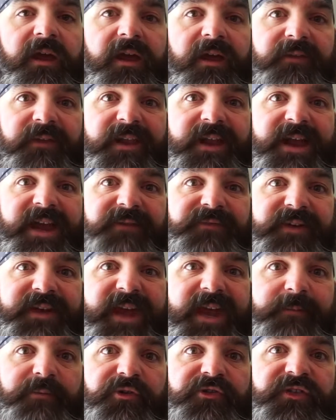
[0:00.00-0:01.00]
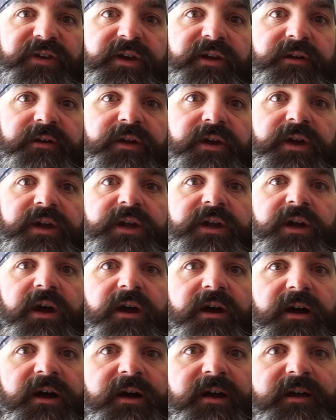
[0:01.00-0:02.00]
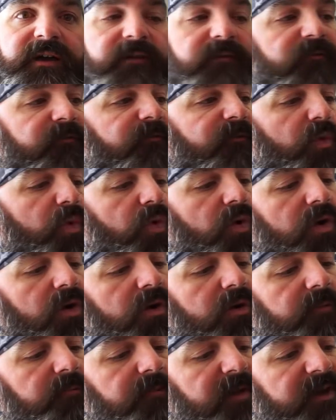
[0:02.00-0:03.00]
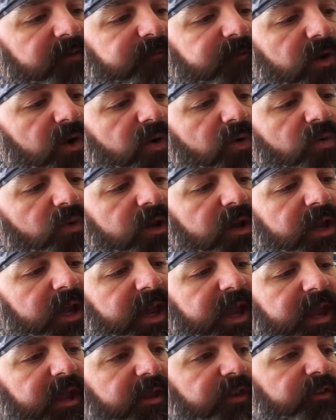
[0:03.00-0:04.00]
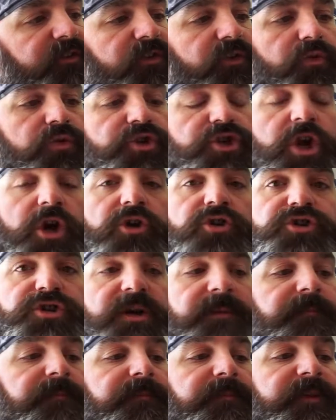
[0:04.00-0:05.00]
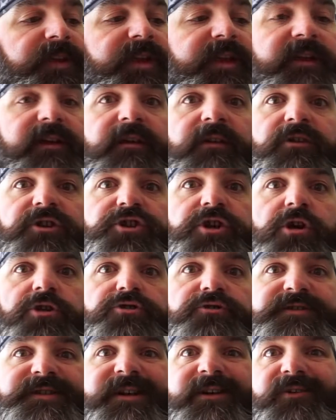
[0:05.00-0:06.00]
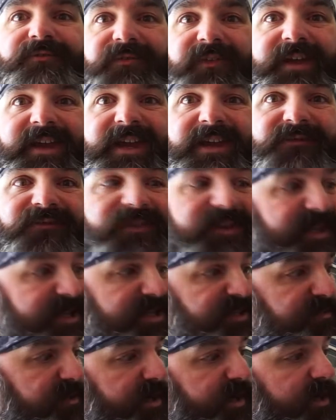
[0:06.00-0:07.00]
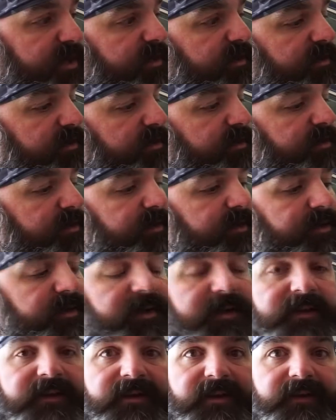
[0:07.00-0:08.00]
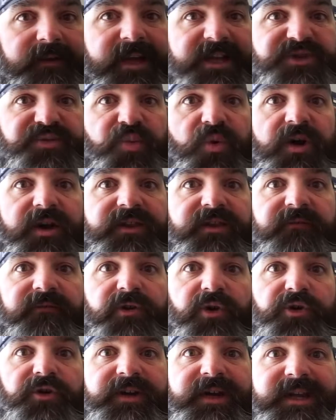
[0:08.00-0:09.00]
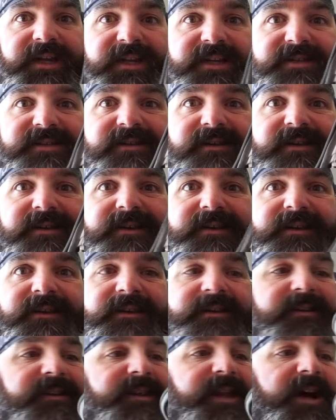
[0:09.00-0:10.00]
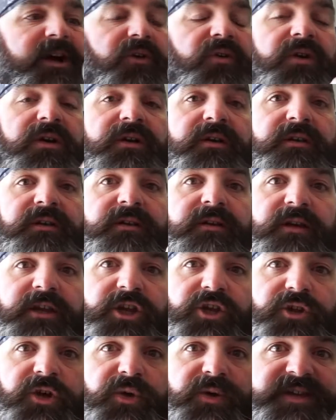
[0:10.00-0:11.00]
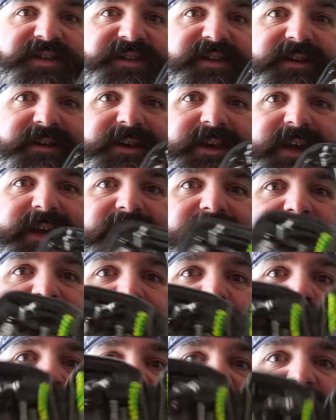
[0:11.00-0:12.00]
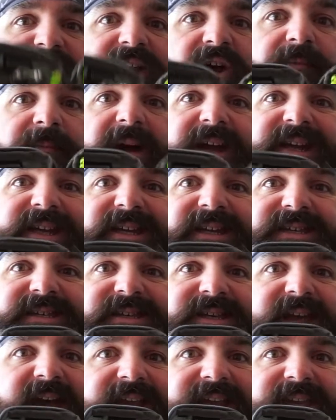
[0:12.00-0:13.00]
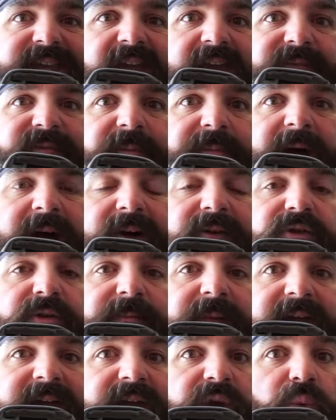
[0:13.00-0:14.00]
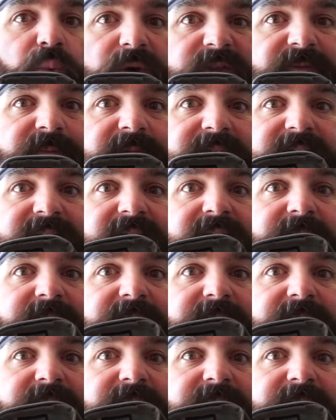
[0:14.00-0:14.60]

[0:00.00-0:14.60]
And then I have the cables here for my phone and to charge up the charger itself if needs be. And that's what the floater kit is. Now, you'll notice that in the first video of my EDC, I didn't have a power bank with me